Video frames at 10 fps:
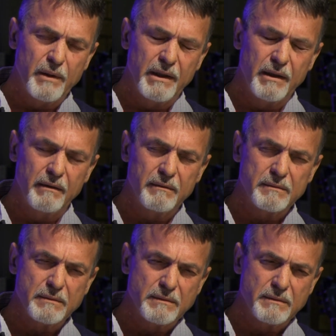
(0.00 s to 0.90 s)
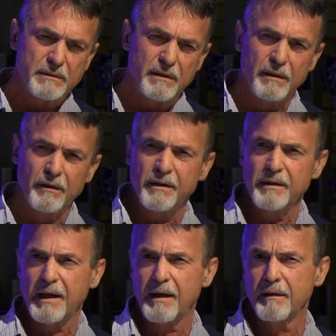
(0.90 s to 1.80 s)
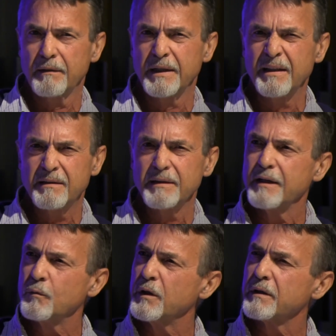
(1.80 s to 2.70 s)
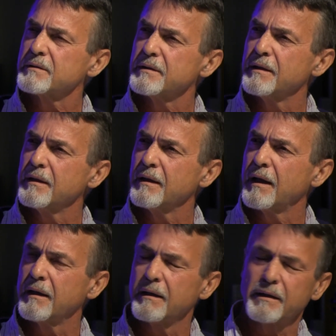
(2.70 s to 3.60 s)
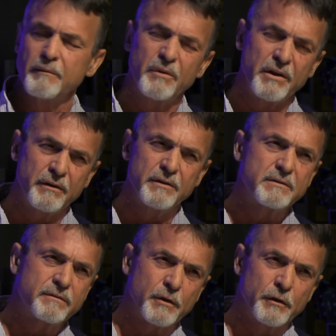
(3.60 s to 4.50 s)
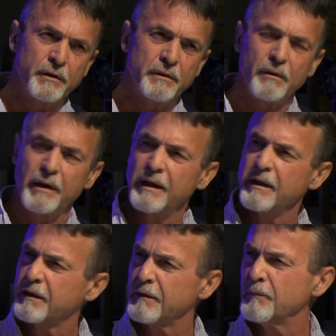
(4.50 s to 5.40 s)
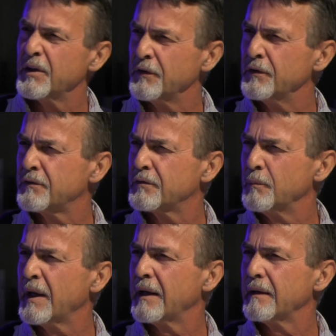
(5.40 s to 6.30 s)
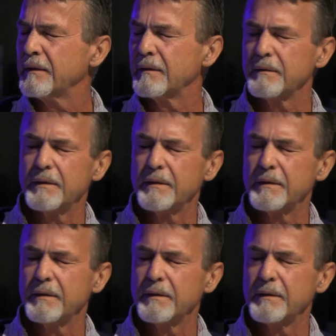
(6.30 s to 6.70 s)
we look at how the internet works, and it can be used for good and it can be used for bad.